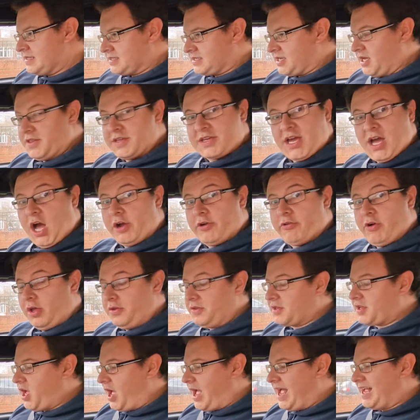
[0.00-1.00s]
Turn the car
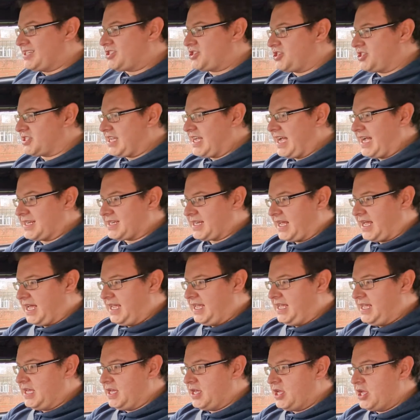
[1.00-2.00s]
on. The car has just had
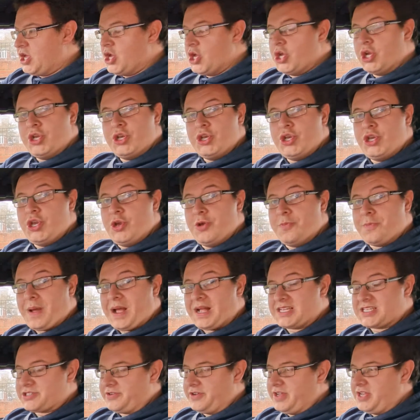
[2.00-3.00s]
a new
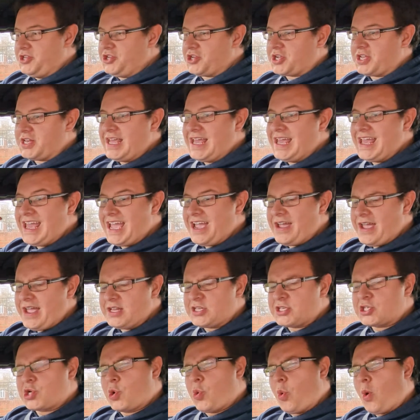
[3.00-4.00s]
battery, and you can hear
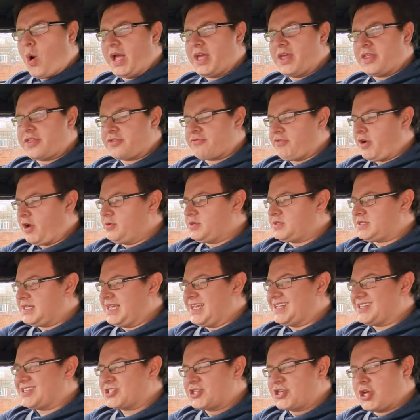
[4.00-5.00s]
it's quite
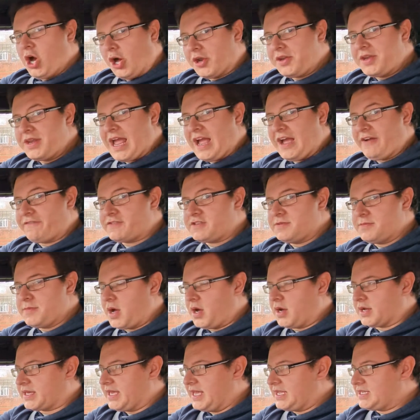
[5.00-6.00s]
throaty. It's got an
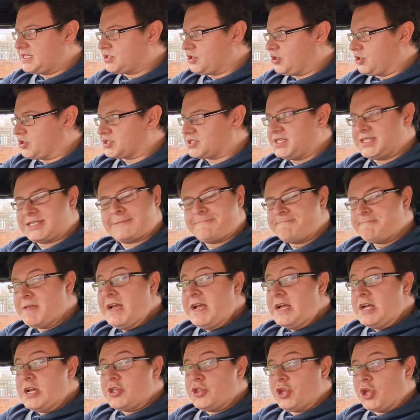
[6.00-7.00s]
aftermarket exhaust. It's
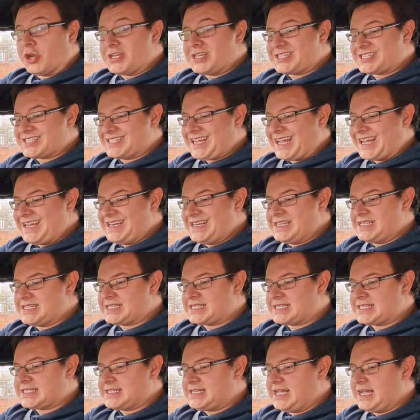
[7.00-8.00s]
not a
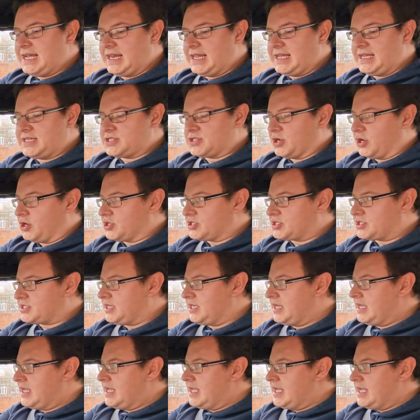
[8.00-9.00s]
stainless steel
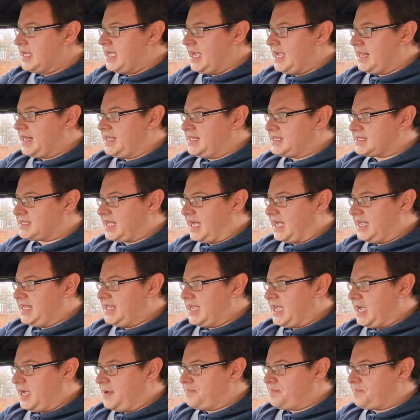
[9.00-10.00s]
exhaust. It is
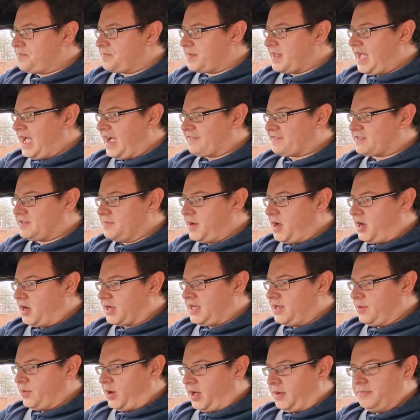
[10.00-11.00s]
a
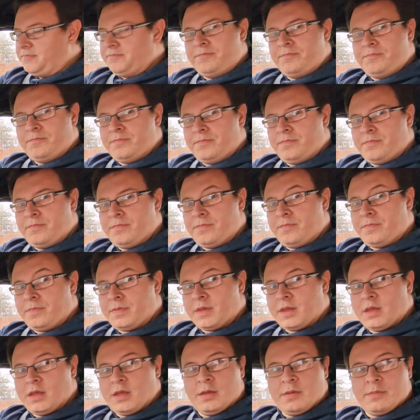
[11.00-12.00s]
aftermarket
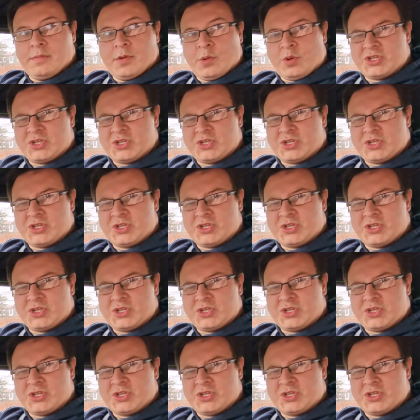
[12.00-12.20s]
one.